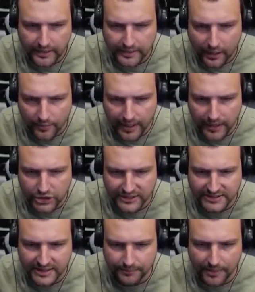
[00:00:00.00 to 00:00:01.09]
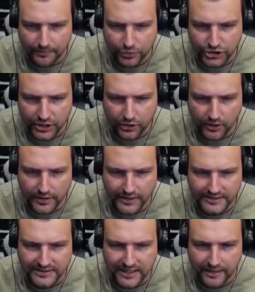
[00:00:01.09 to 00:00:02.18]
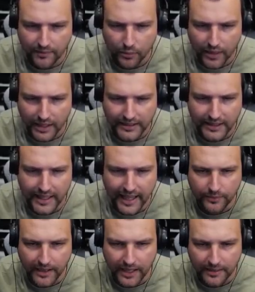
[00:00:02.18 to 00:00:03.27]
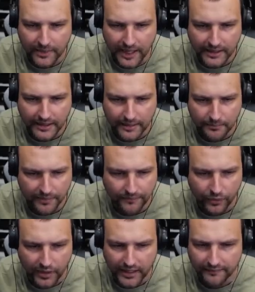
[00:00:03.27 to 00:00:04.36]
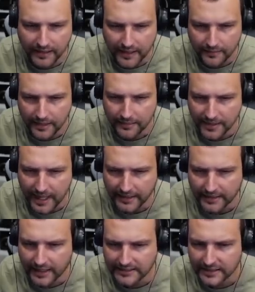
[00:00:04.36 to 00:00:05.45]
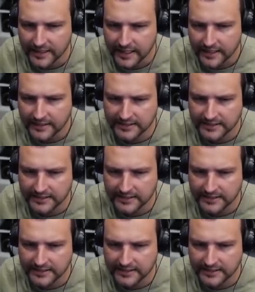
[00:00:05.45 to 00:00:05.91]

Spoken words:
Now we are just simply pushing on this cover 1. Can we eliminate him before he will eliminate us? This